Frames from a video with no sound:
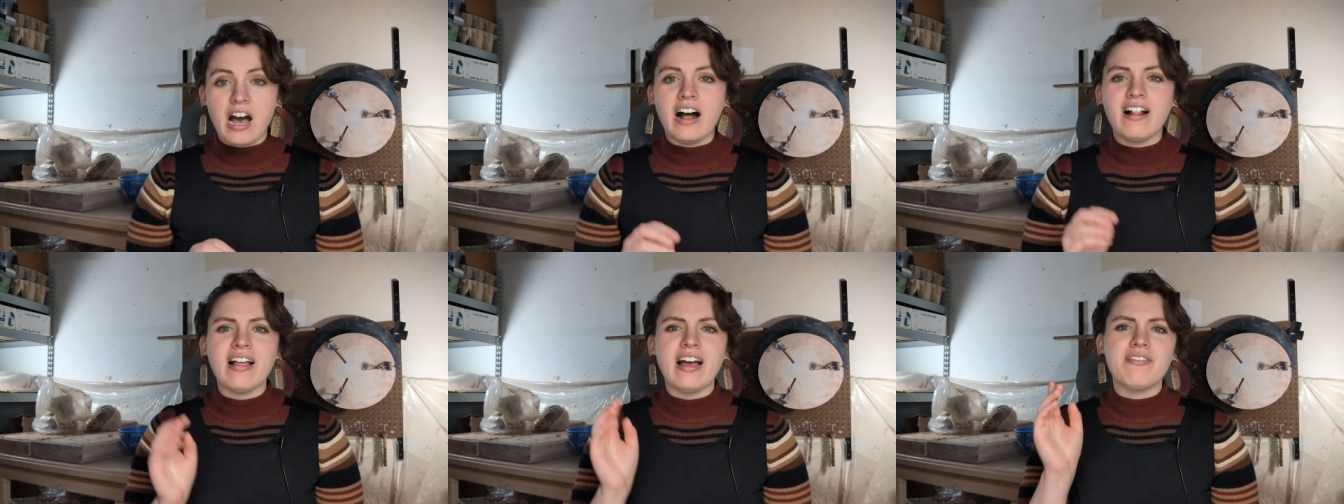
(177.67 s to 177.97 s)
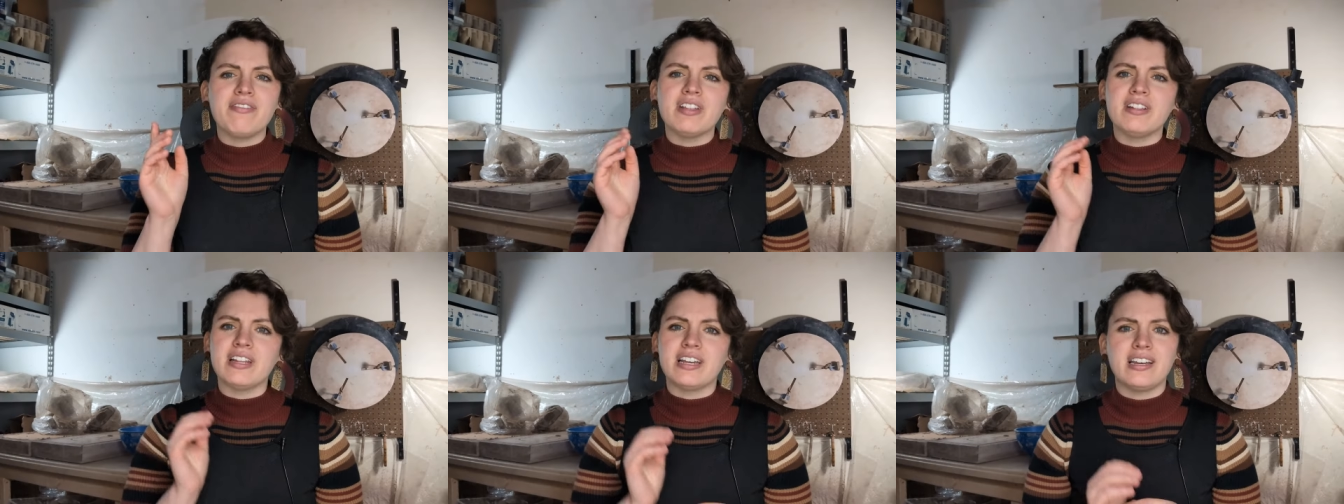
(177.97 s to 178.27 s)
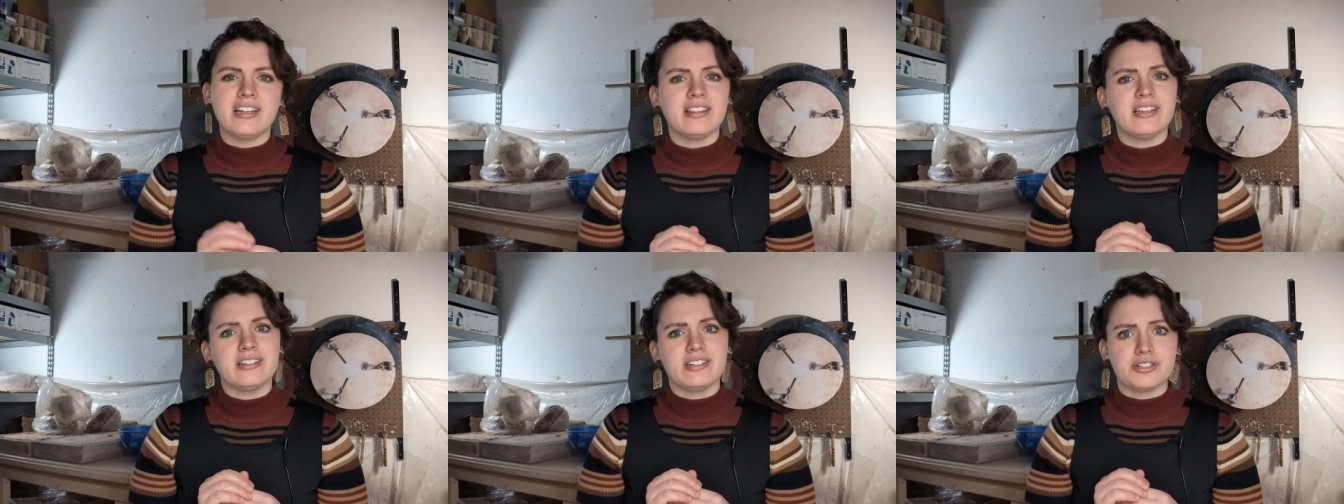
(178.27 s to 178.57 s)
I'll have the link
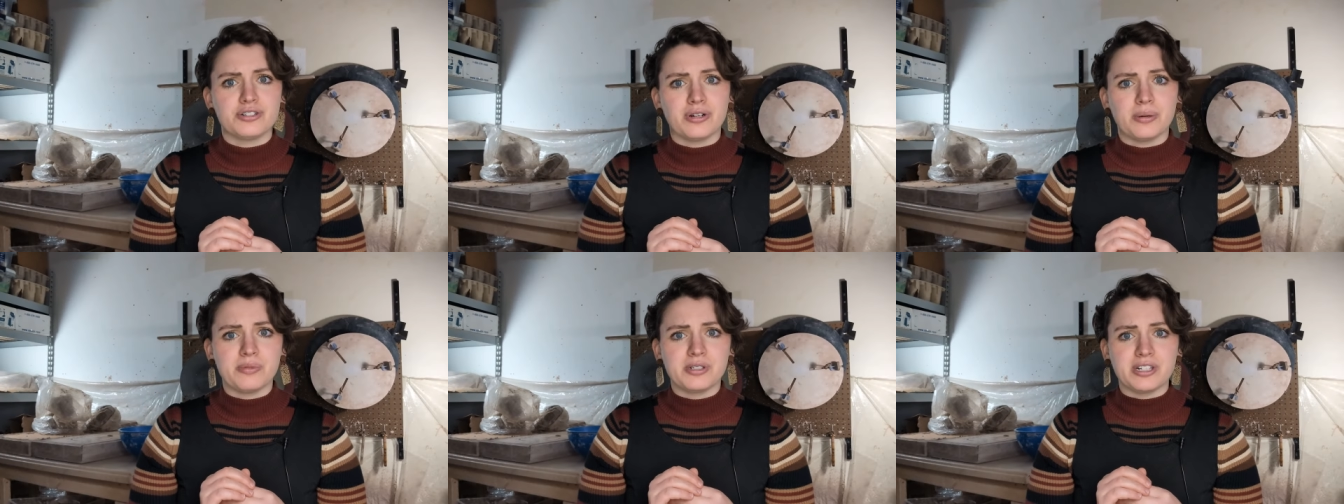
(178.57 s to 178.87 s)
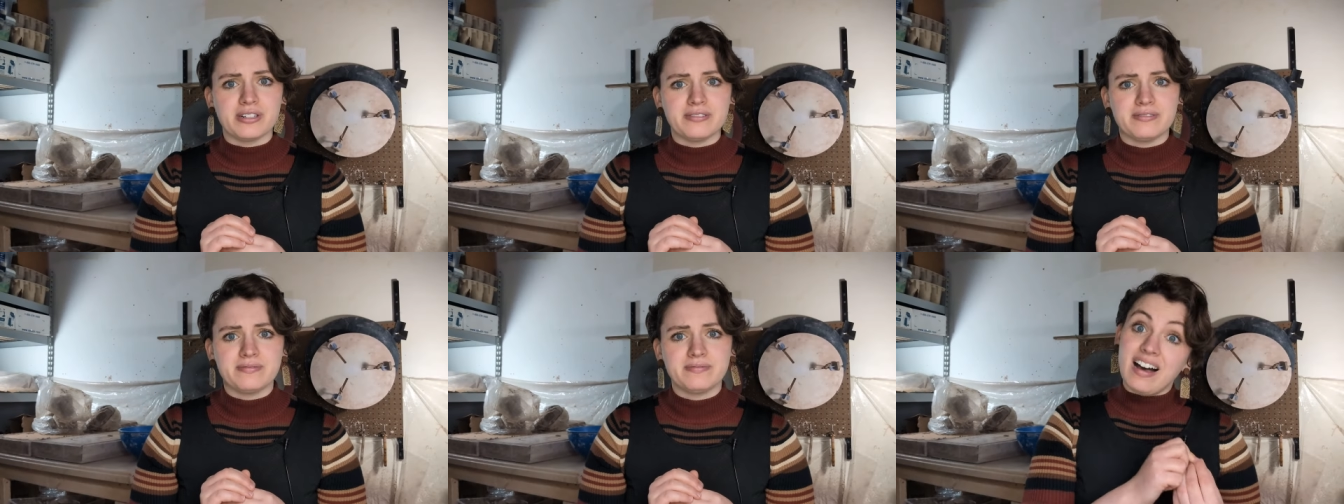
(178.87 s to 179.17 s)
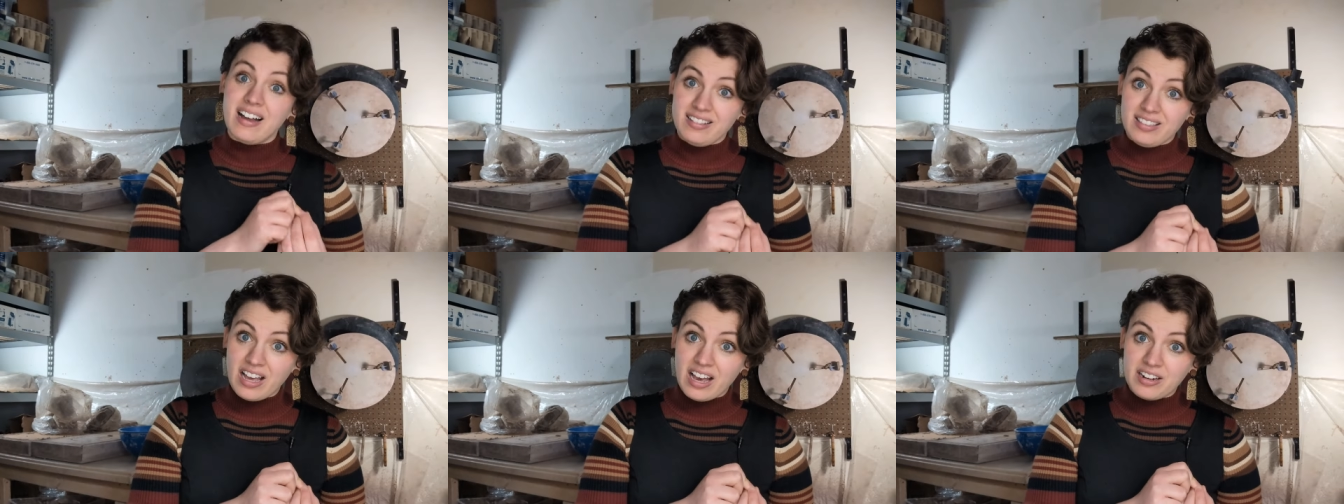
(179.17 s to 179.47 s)
in the description.
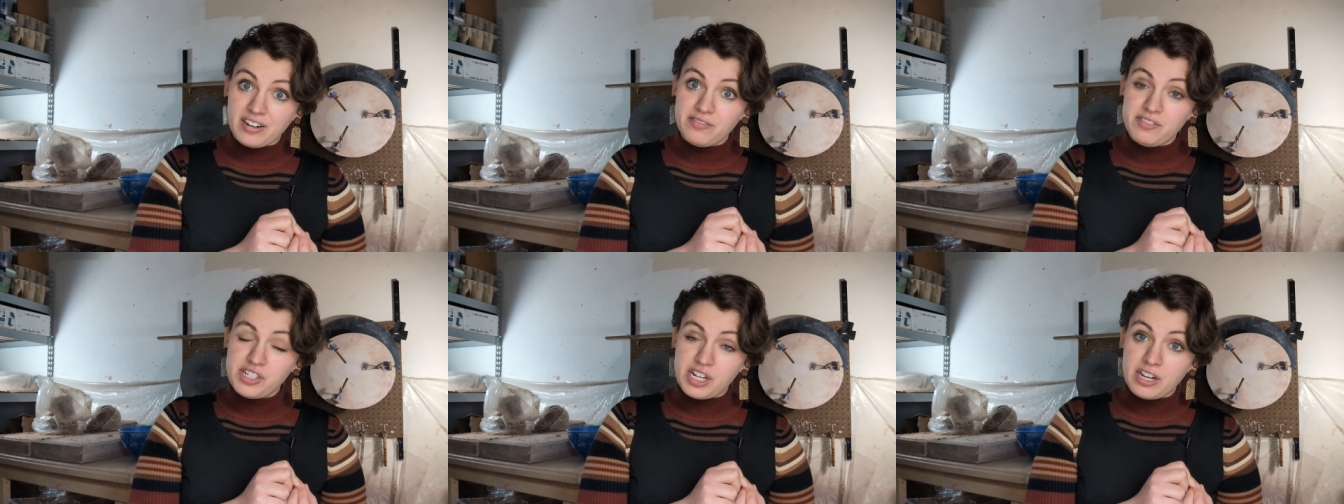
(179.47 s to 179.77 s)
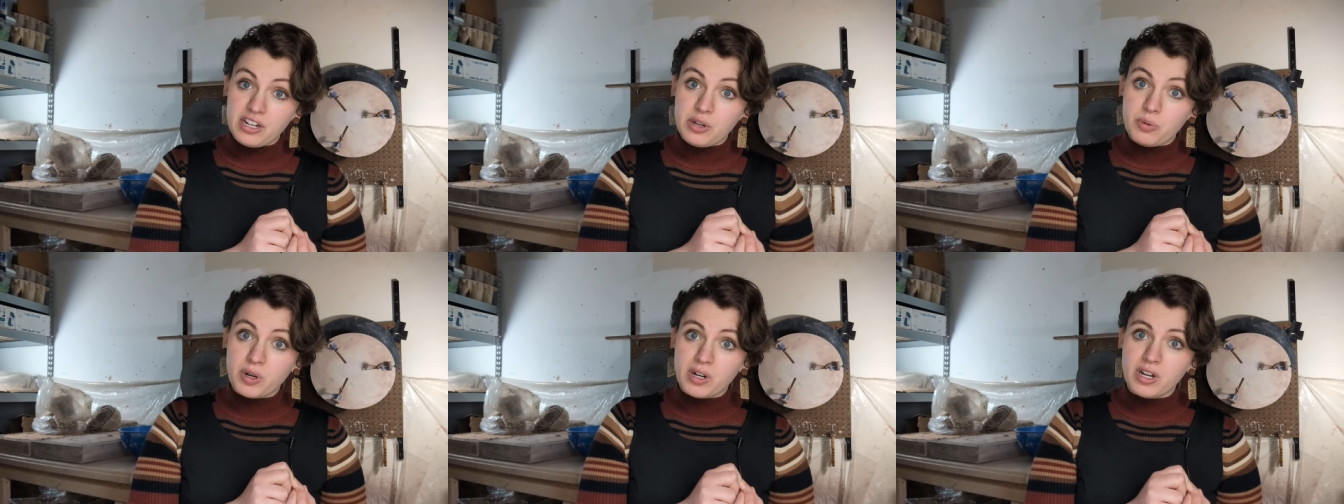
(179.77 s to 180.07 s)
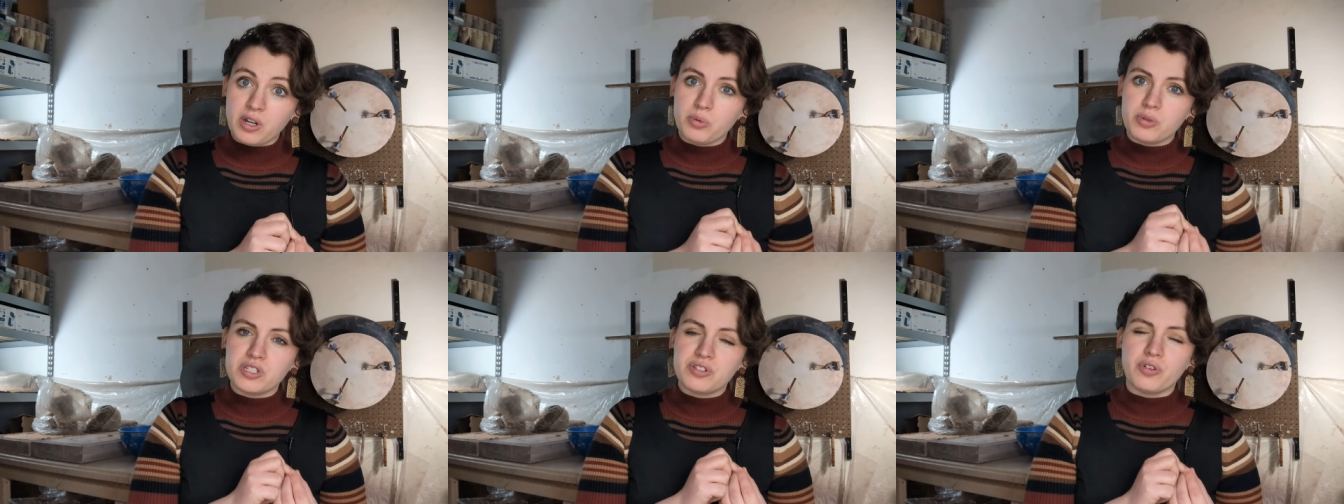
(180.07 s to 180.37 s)
A lot of
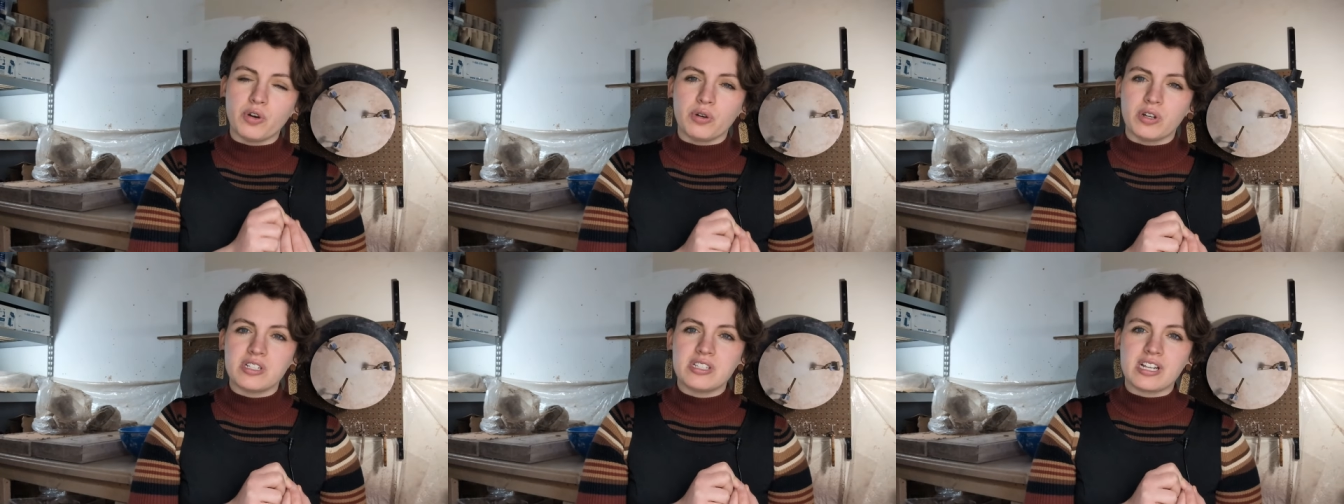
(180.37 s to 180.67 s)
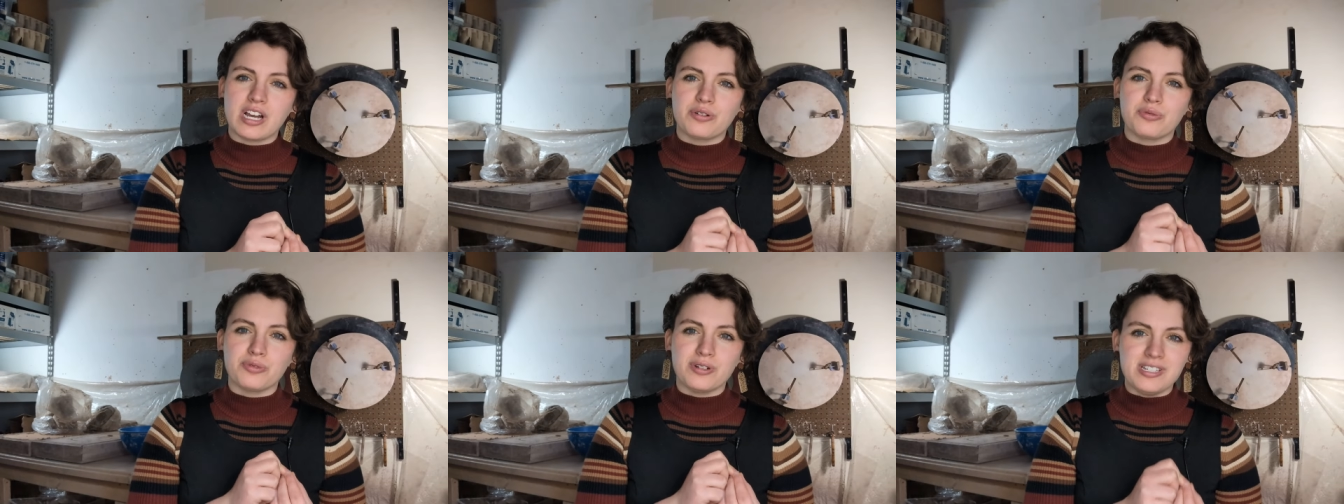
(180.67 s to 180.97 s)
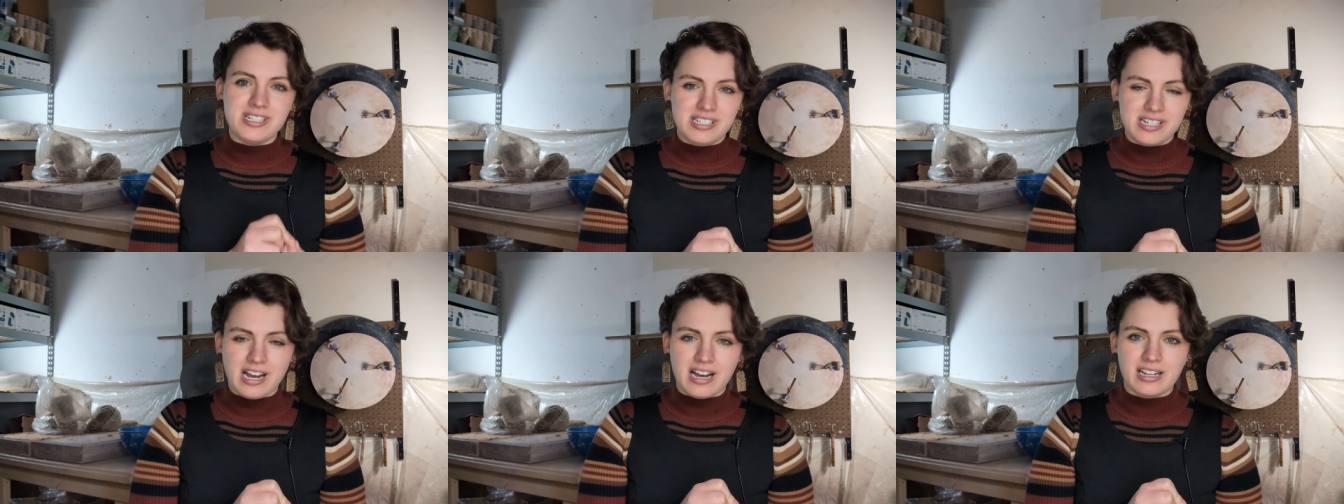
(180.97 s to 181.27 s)
January was focused on
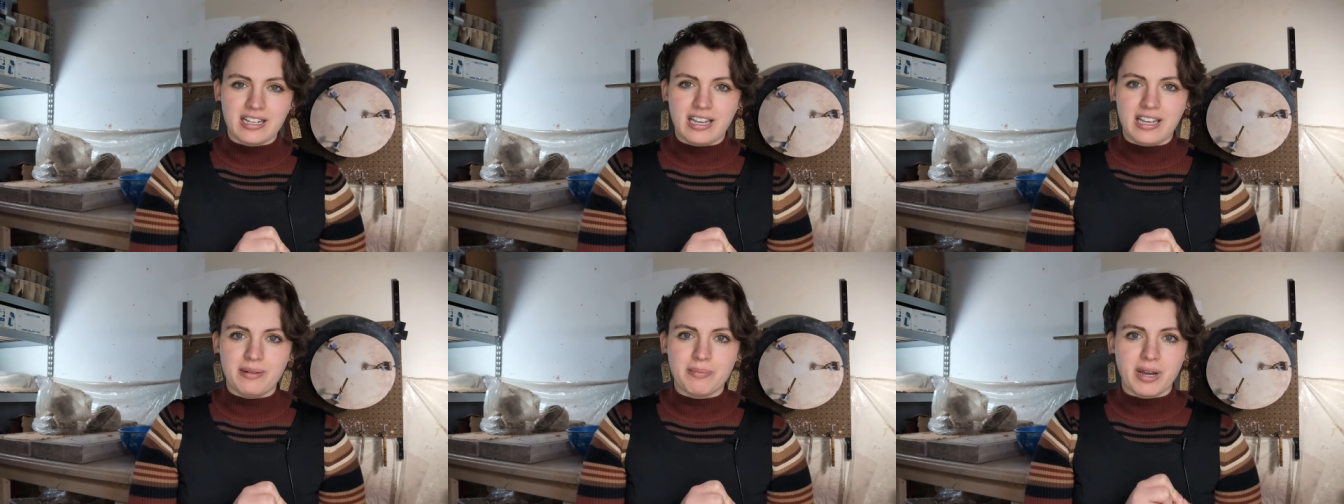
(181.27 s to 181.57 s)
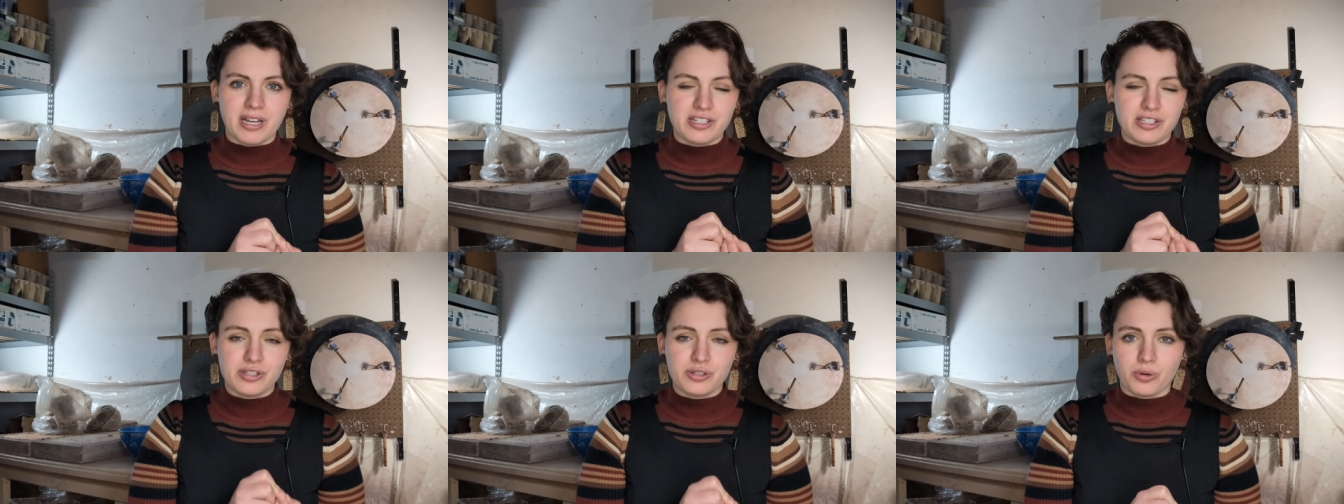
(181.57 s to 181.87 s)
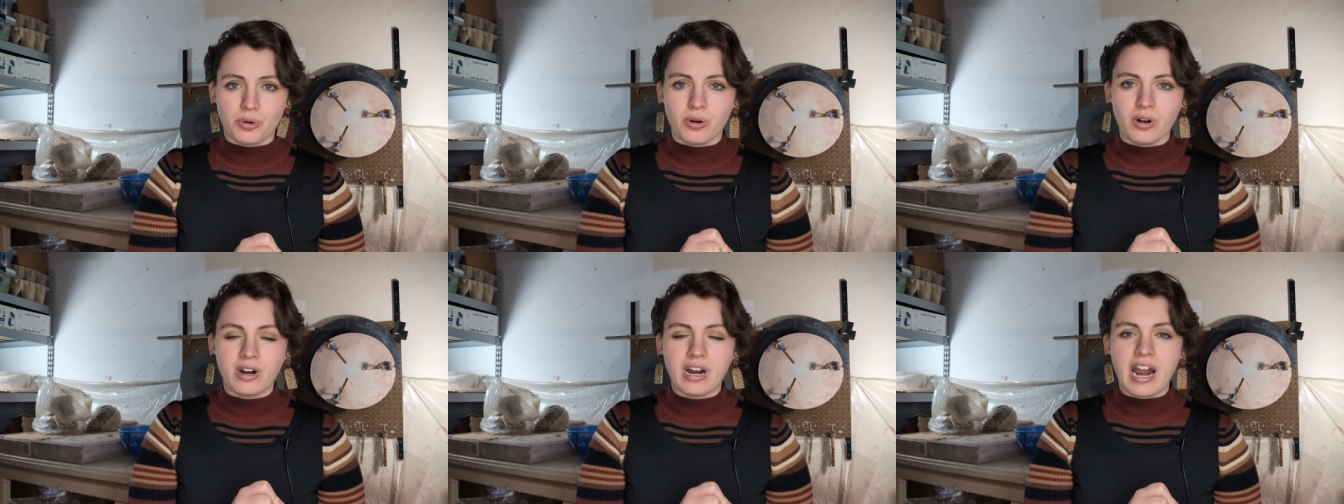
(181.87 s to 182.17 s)
restocking my
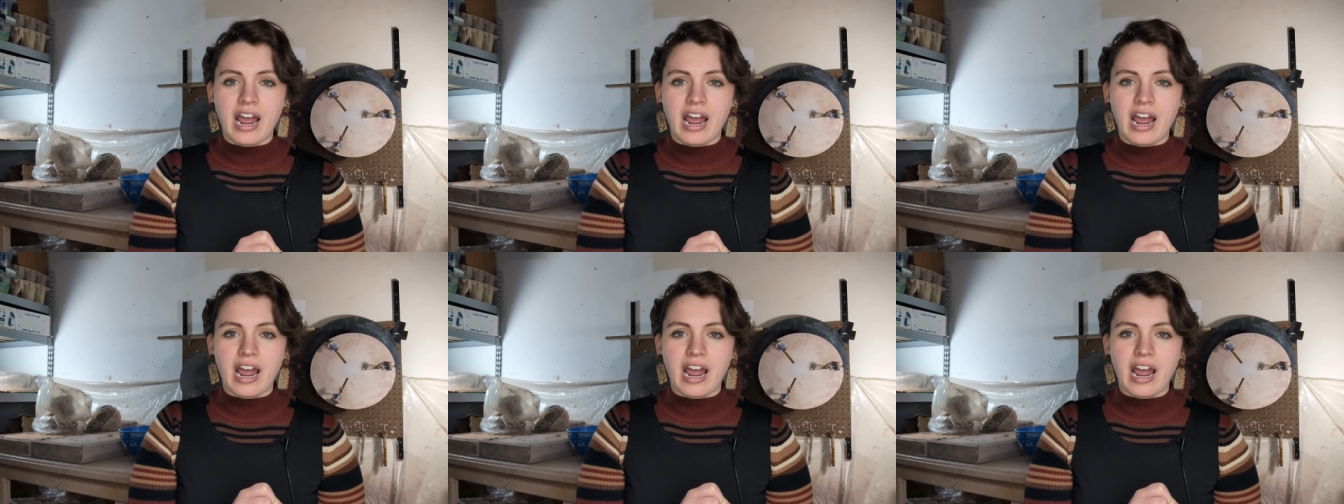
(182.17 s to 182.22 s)
store